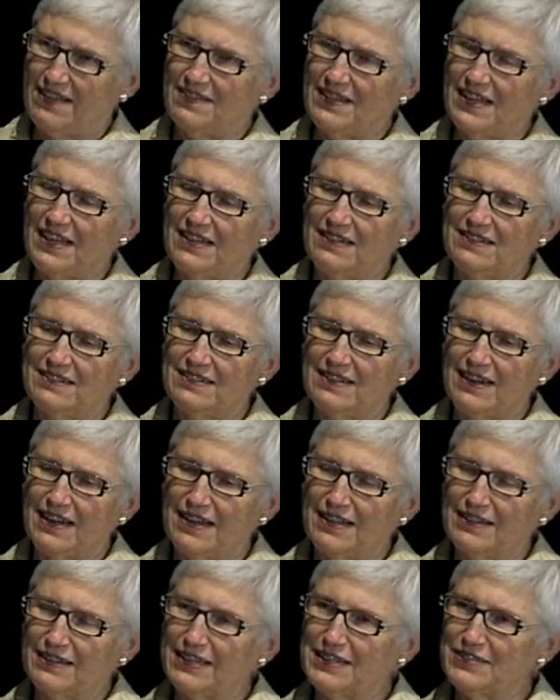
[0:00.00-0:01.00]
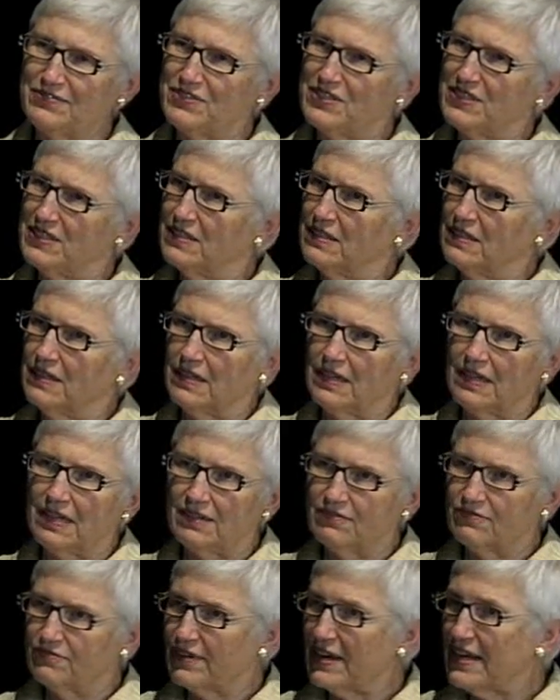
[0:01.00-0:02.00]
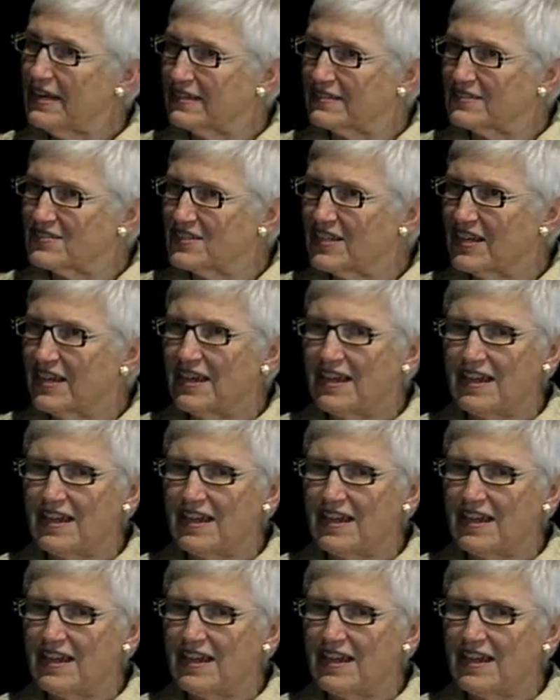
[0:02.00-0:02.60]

then lived in France.